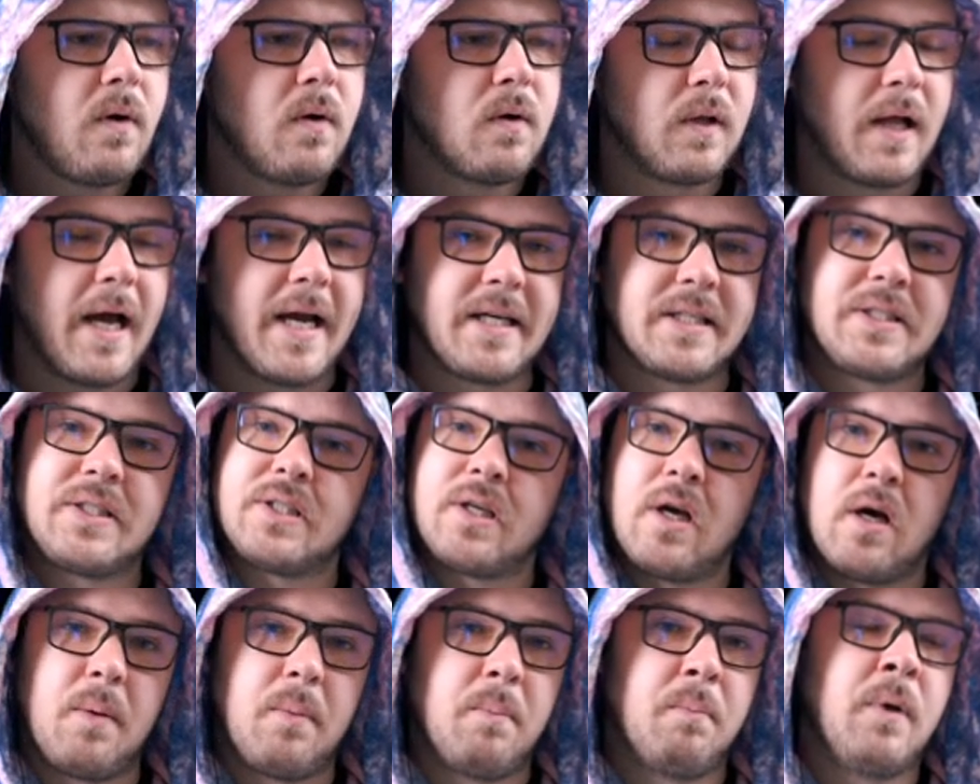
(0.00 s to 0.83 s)
like
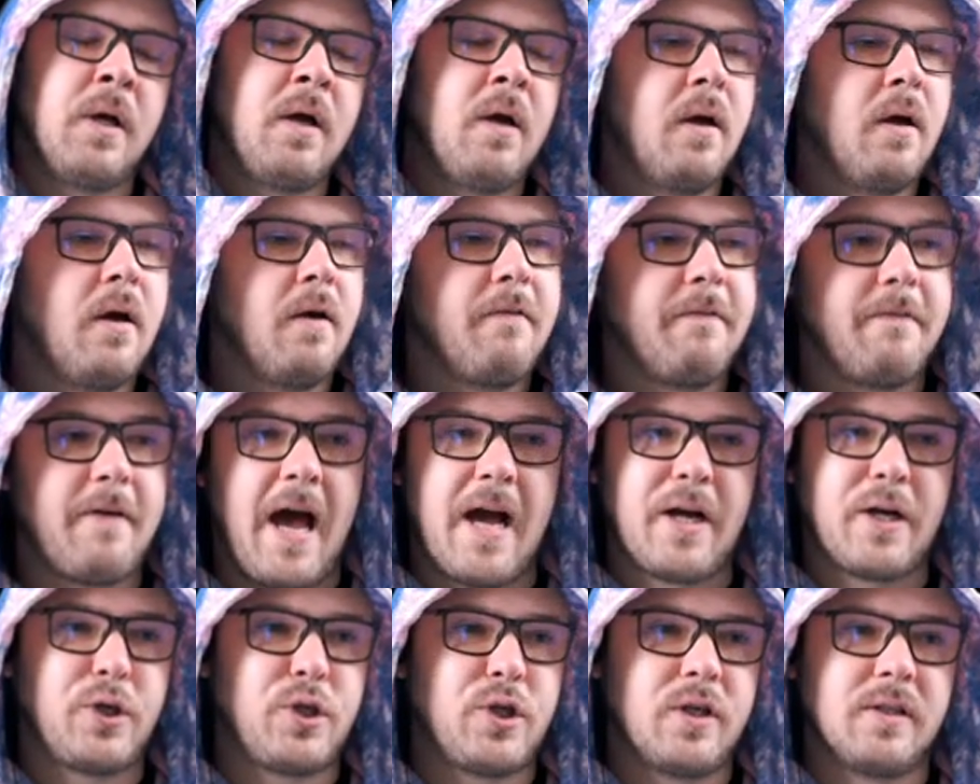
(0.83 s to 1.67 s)
some
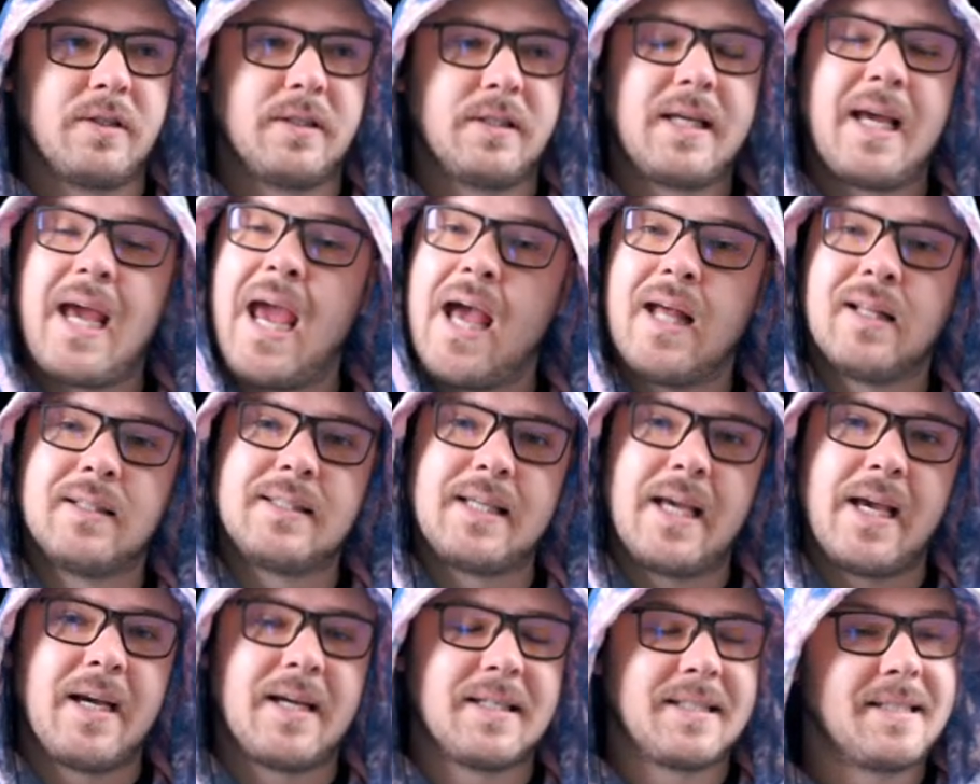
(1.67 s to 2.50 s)
factions can take